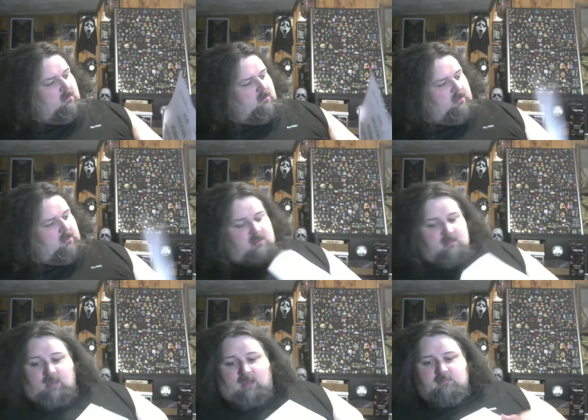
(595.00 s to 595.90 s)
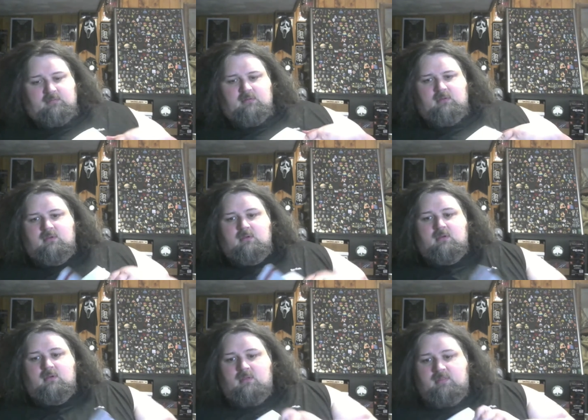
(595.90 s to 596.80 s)
this is a, uh,
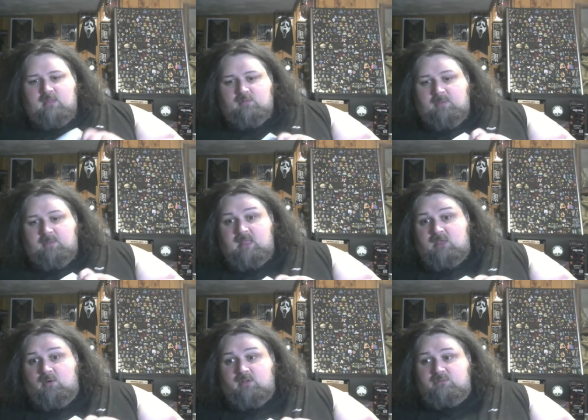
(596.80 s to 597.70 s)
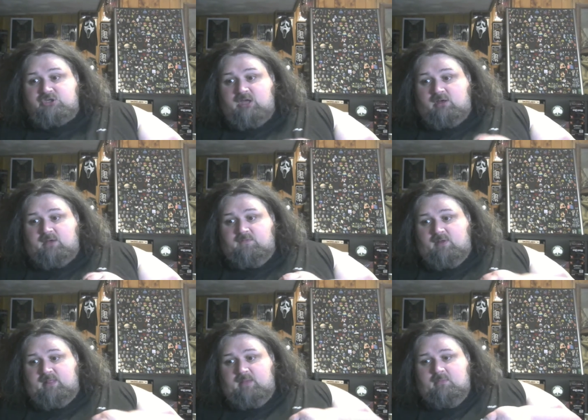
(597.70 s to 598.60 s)
this will be me doing some shilling
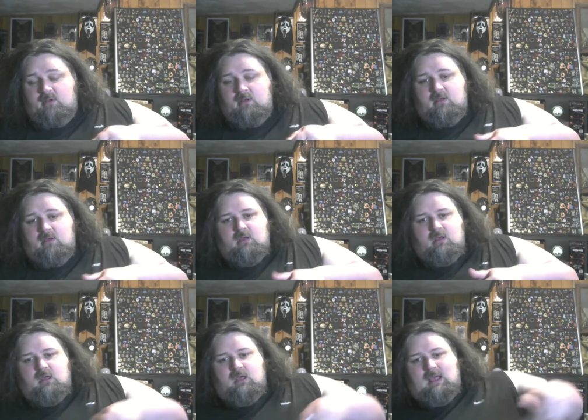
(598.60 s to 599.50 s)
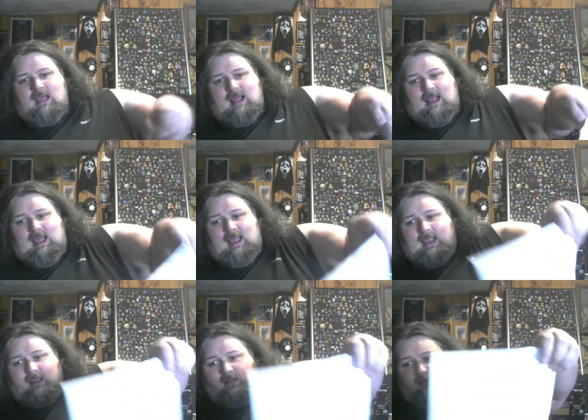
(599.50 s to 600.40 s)
for them.
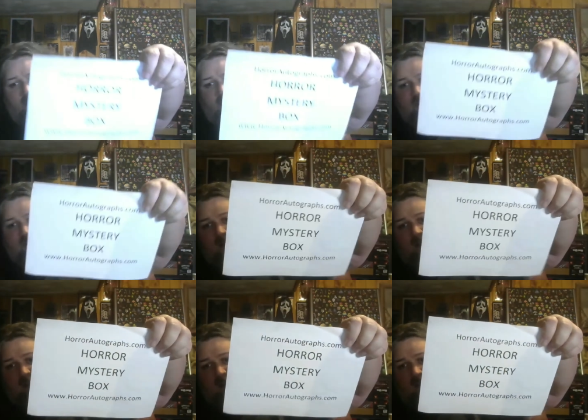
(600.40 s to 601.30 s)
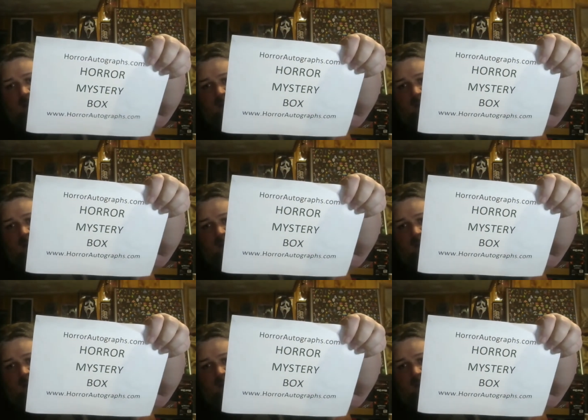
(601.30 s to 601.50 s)
I'll do some shilling,